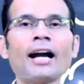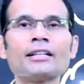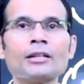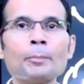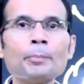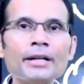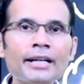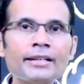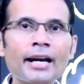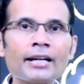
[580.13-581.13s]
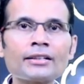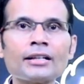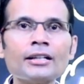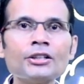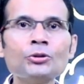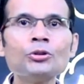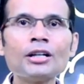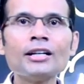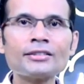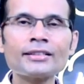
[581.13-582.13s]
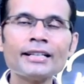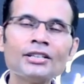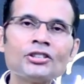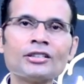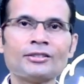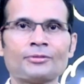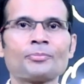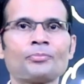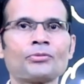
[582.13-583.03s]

at the pretectal nucleus region.